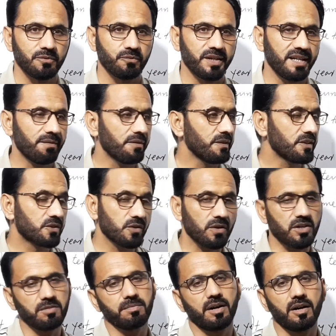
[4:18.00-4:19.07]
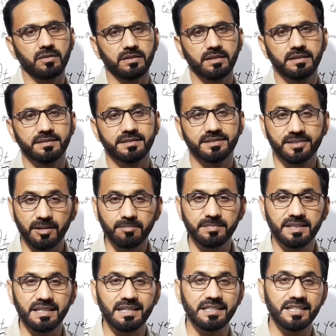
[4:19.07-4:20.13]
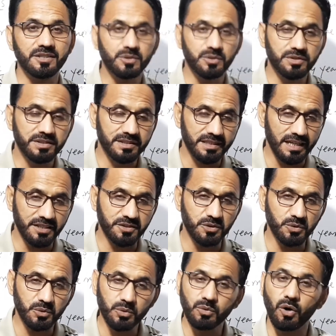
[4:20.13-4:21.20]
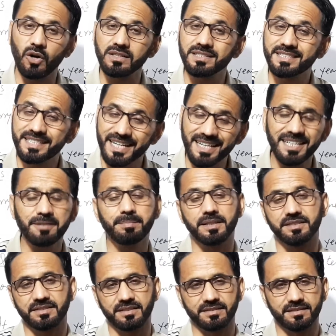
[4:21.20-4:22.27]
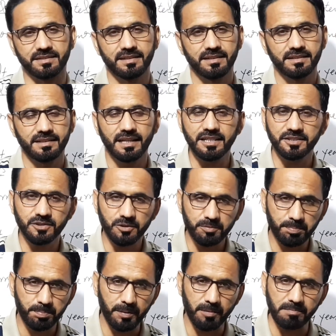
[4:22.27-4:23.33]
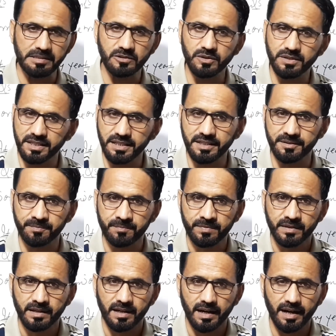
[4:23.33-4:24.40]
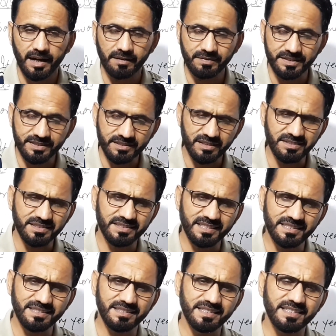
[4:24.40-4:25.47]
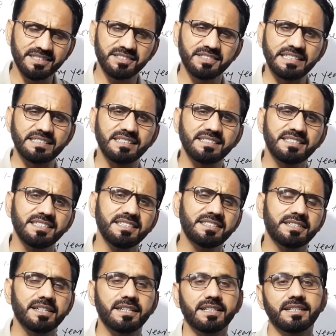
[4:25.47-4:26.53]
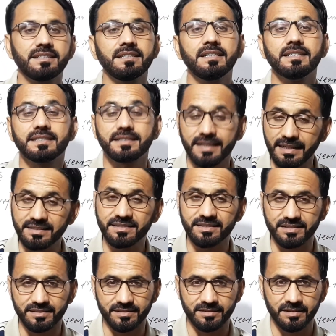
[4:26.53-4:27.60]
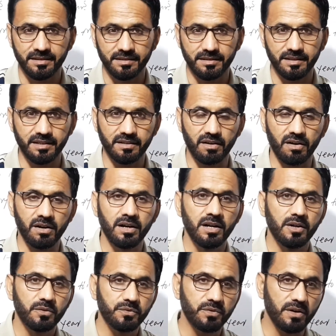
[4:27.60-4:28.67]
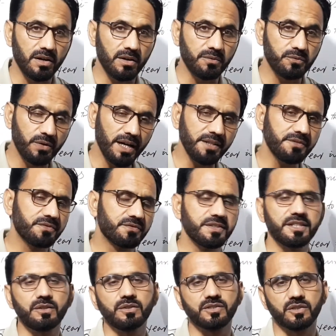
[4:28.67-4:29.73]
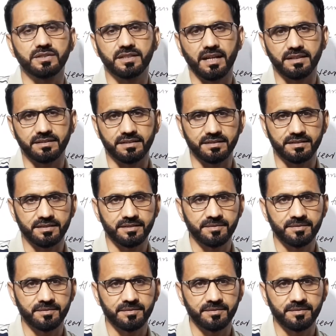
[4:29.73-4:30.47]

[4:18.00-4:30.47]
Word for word: whenever we talk about something that you do on daily basis, that's your permanent routine. I have discussed these things in detail in tenses. There are 5 videos on tenses.